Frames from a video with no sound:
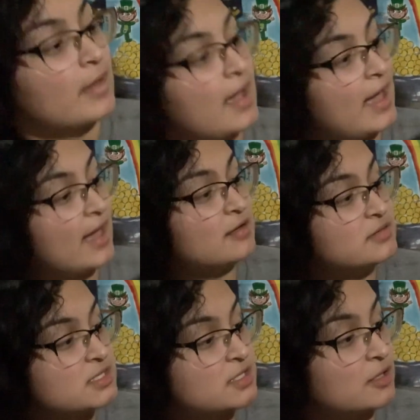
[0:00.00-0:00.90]

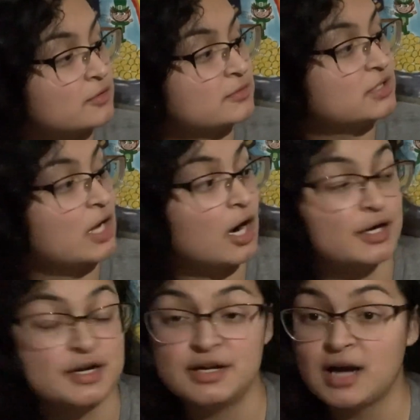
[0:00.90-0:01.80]
Hailstones are
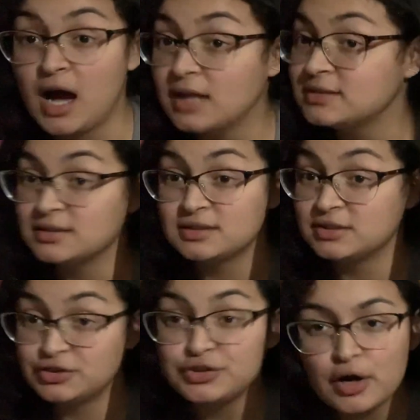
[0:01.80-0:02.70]
not
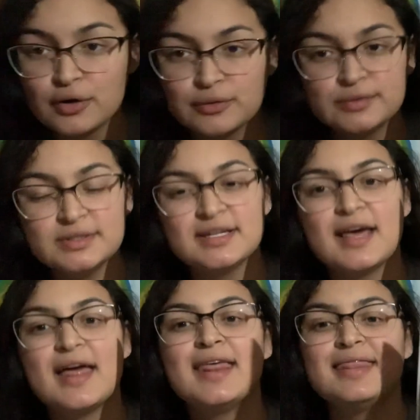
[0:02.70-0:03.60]
stones,
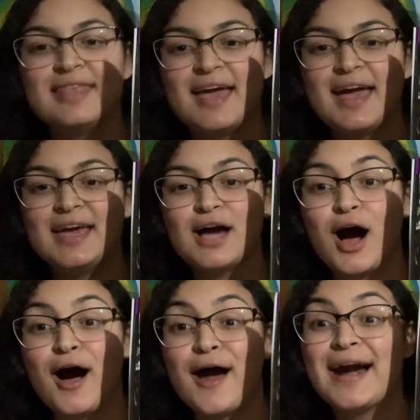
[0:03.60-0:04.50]
they
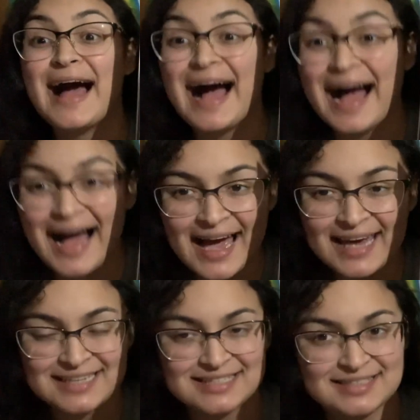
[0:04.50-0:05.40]
are
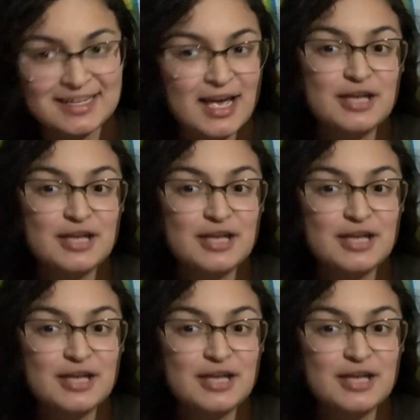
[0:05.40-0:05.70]
ice.